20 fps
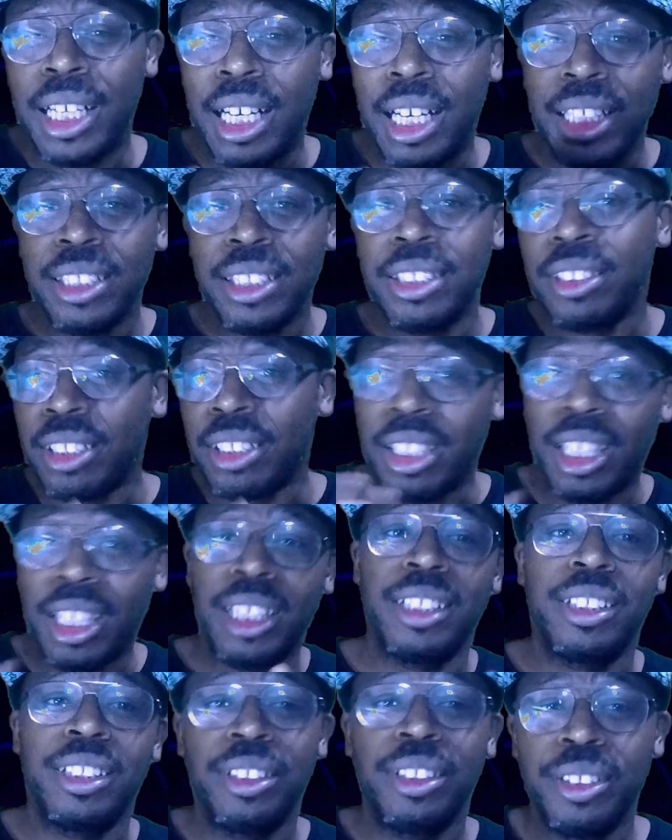I just
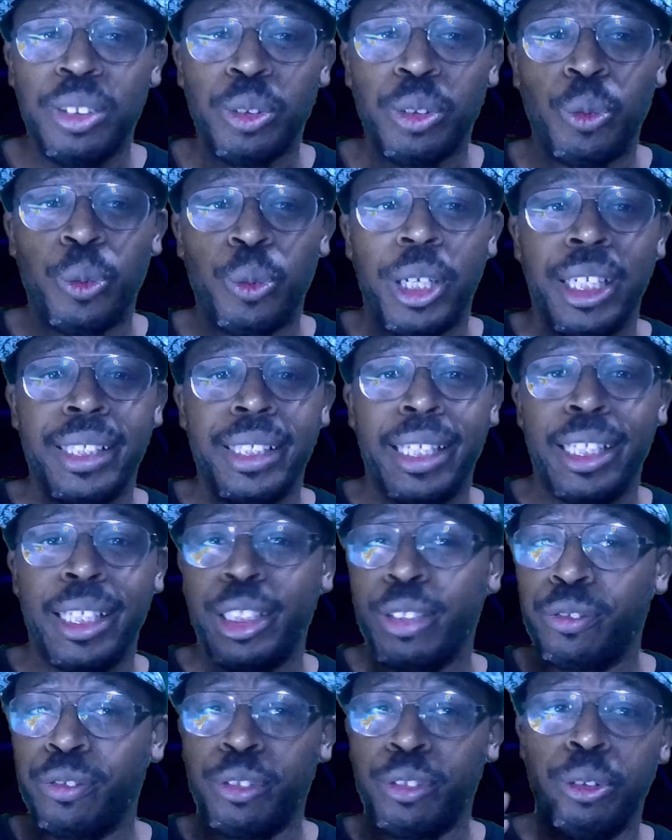like the way they
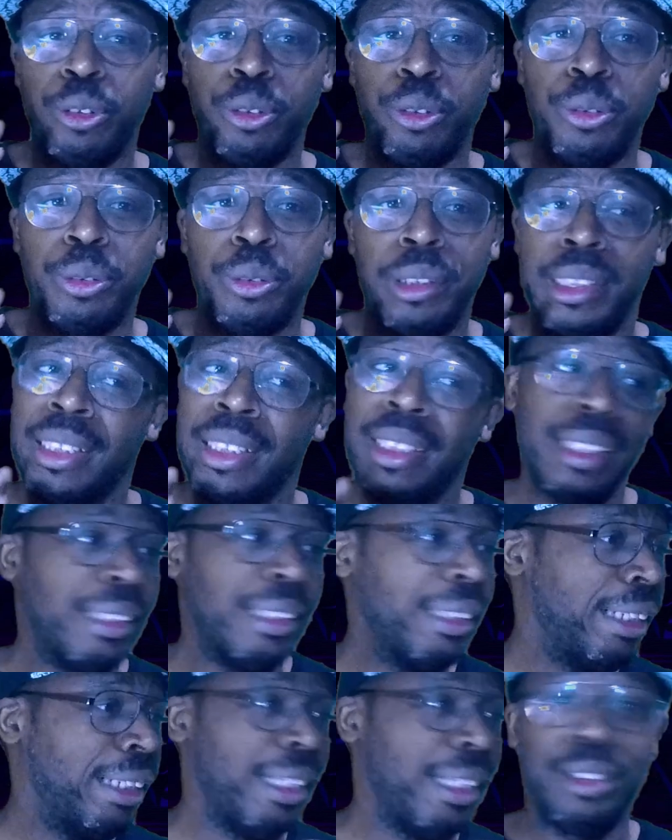just throw,
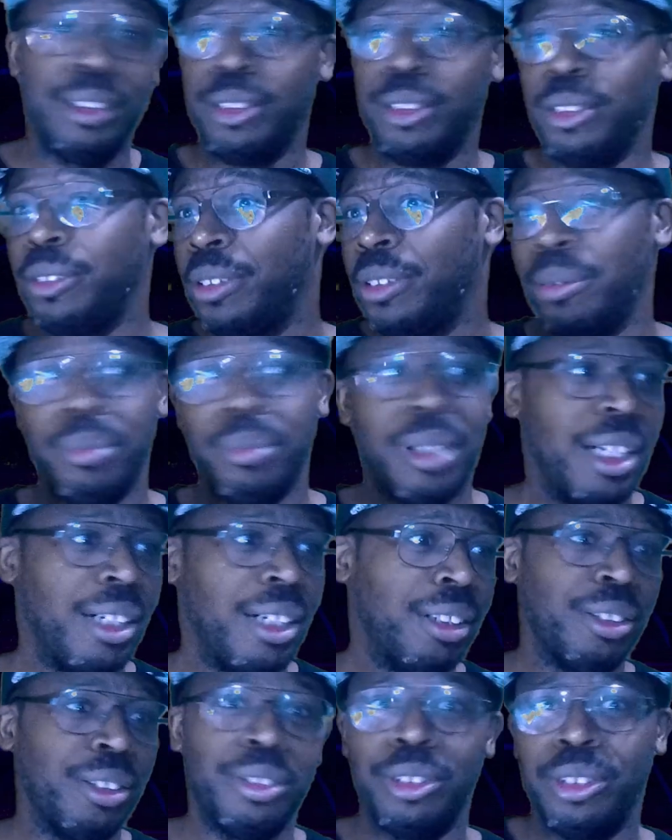I don't know,
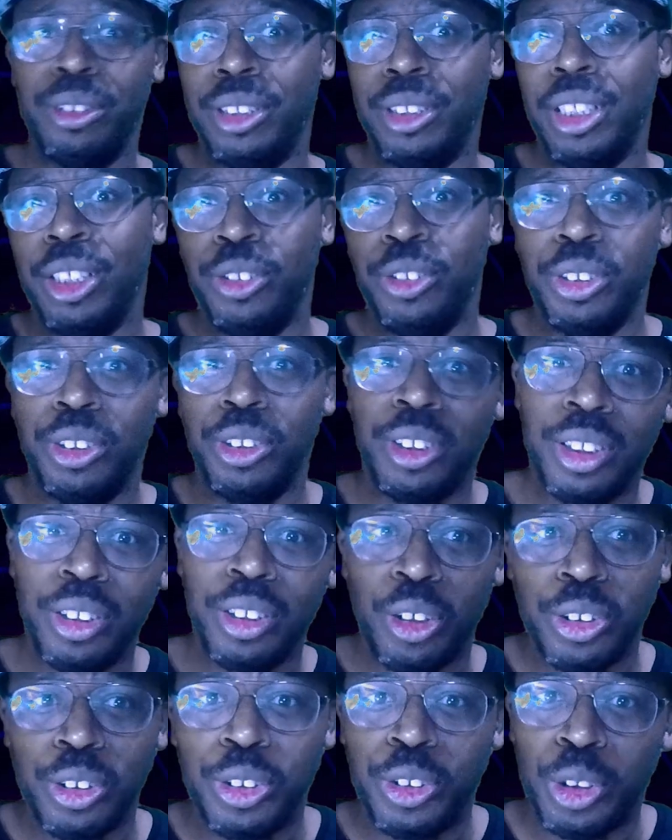about a good 100
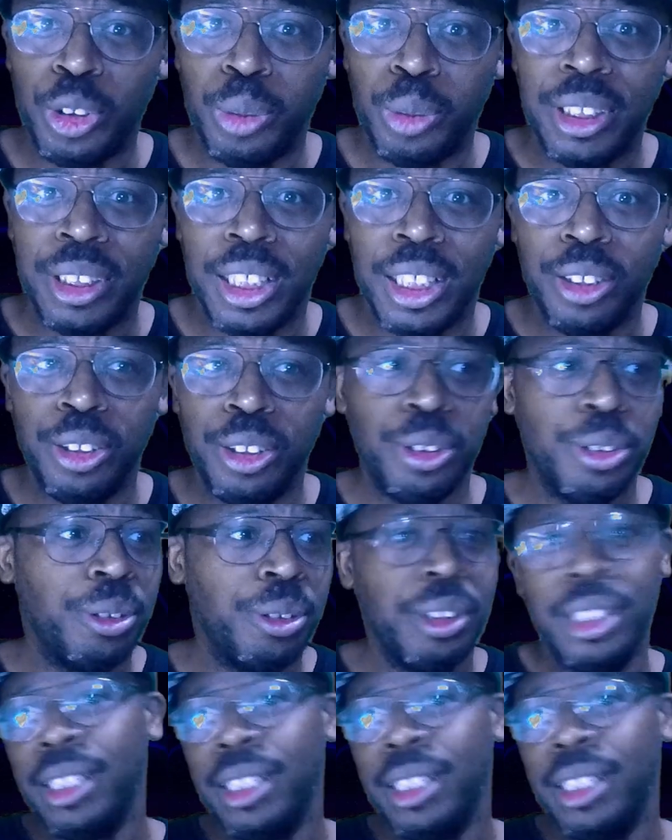odd zombies at you.